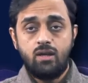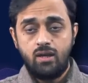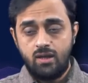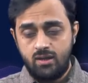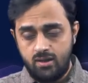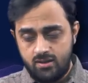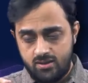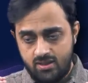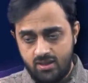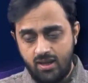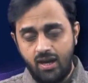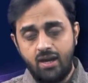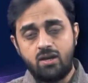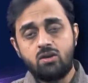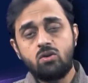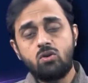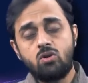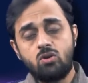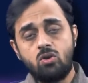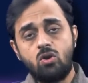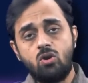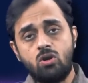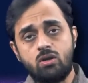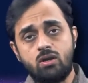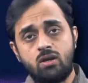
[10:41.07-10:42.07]
in a scenario
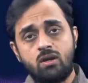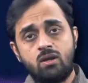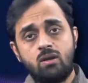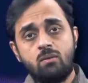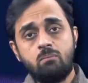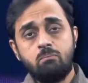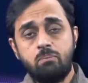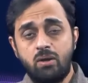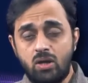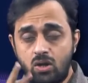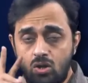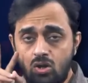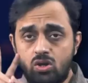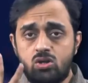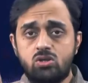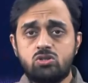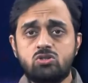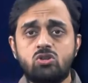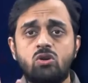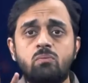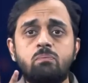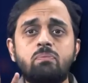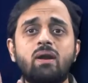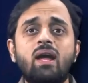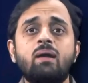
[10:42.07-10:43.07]
or not
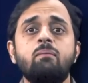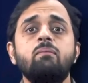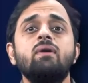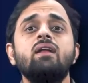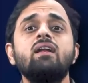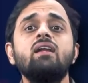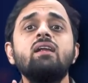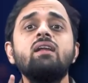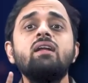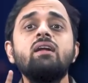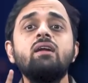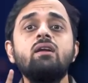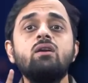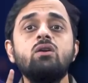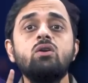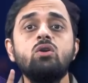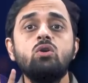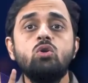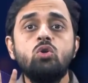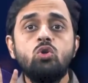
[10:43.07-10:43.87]
because of primarily